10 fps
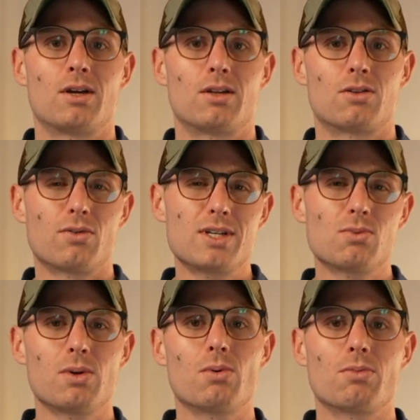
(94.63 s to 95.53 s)
The reason
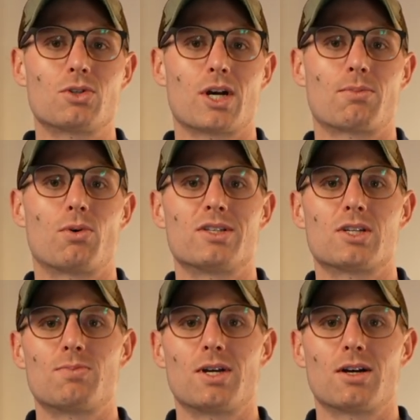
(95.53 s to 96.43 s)
we went with checkpoints
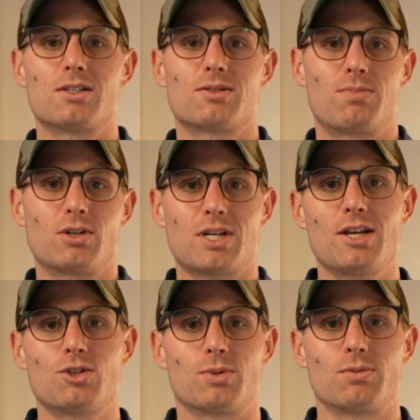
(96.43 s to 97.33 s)
is because they're
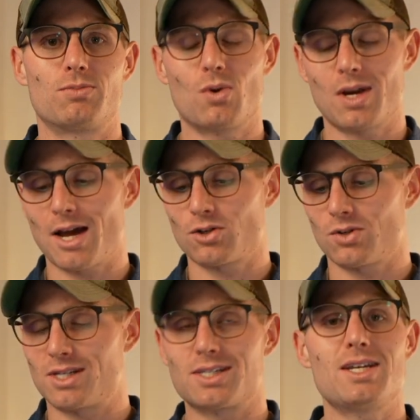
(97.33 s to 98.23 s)
tangible. You can
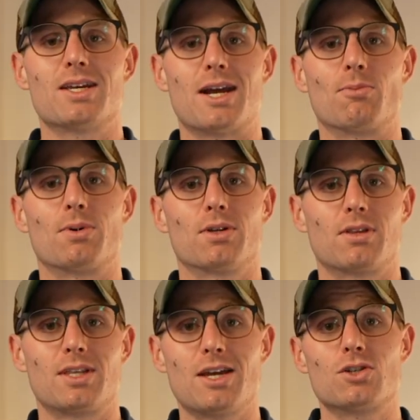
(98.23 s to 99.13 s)
actually see an output
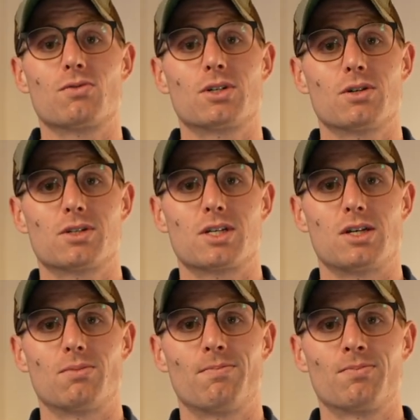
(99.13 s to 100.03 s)
that the agent returns to you.